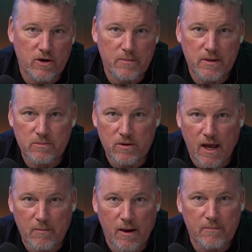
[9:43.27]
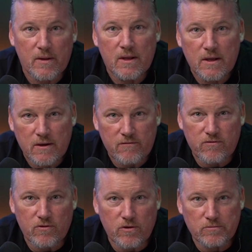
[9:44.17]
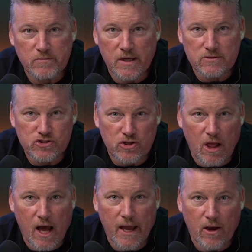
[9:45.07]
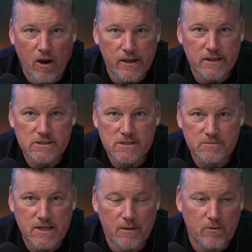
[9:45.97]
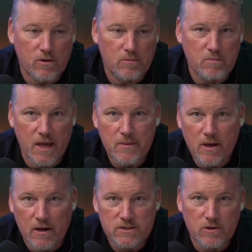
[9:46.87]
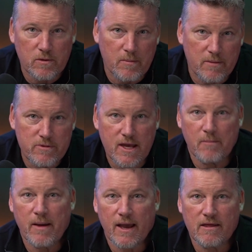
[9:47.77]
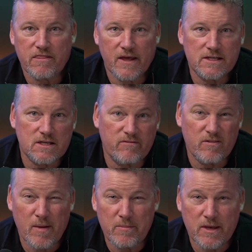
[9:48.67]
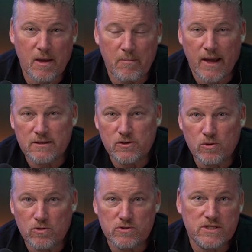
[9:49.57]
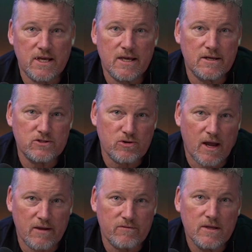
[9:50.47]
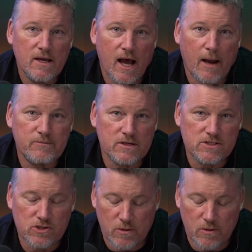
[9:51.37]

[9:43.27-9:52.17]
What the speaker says: People come up for July, August, September, maybe October, maybe come back at Thanksgiving, maybe come back to do a little skiing and drive up to the slope.